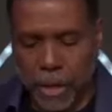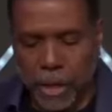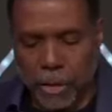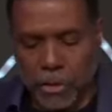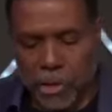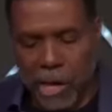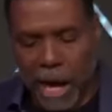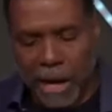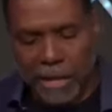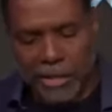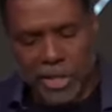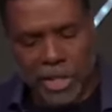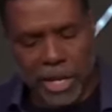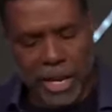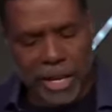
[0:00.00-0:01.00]
So God is
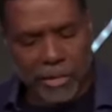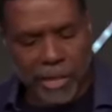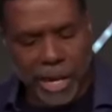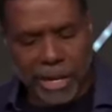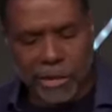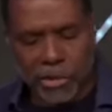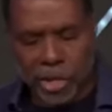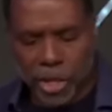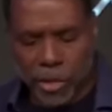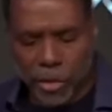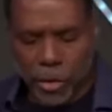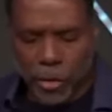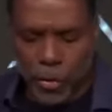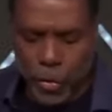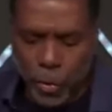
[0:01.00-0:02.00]
saying that until
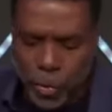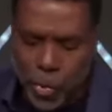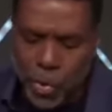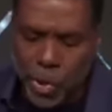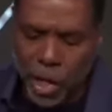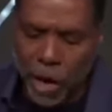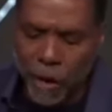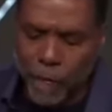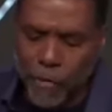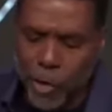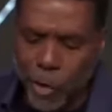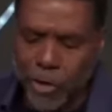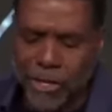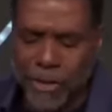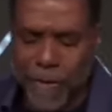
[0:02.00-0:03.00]
the truth of
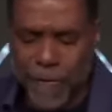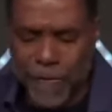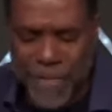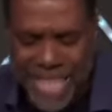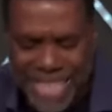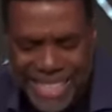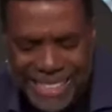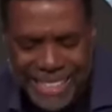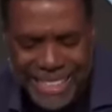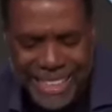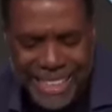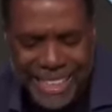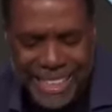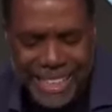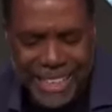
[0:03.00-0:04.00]
your
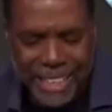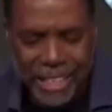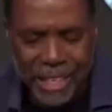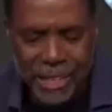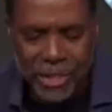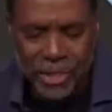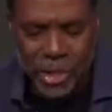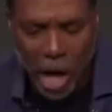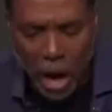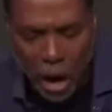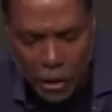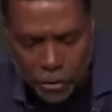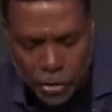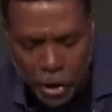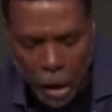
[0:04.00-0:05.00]
divinity
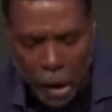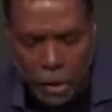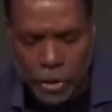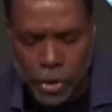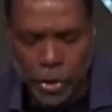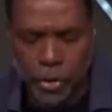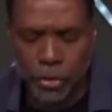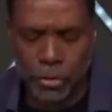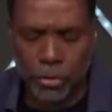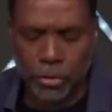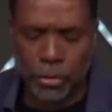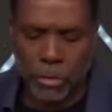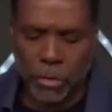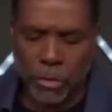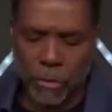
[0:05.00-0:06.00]
dawns on you,
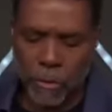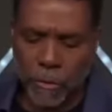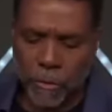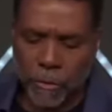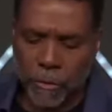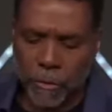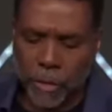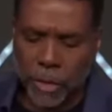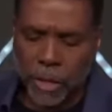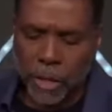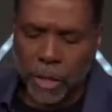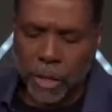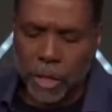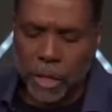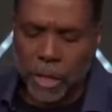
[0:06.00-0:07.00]

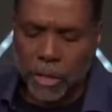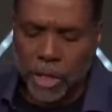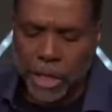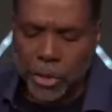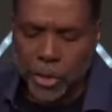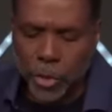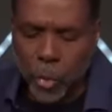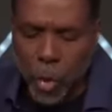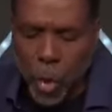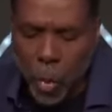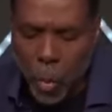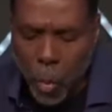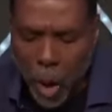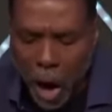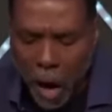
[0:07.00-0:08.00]
then you
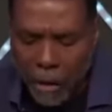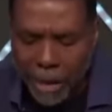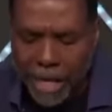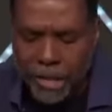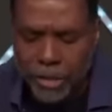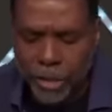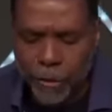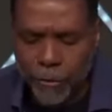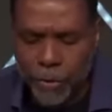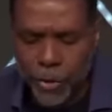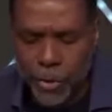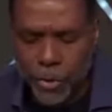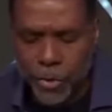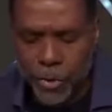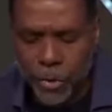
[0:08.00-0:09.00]
will walk as if
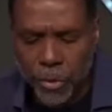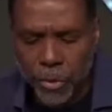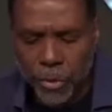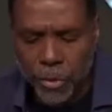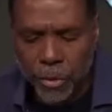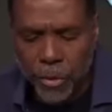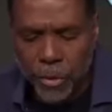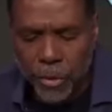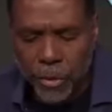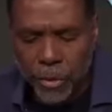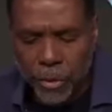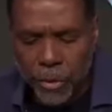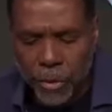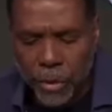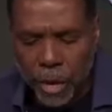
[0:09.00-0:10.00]
you'll
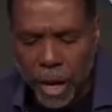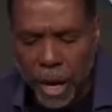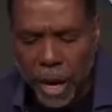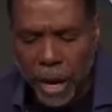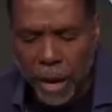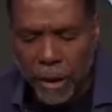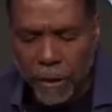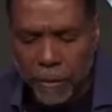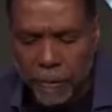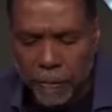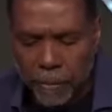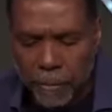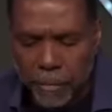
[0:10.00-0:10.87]
walk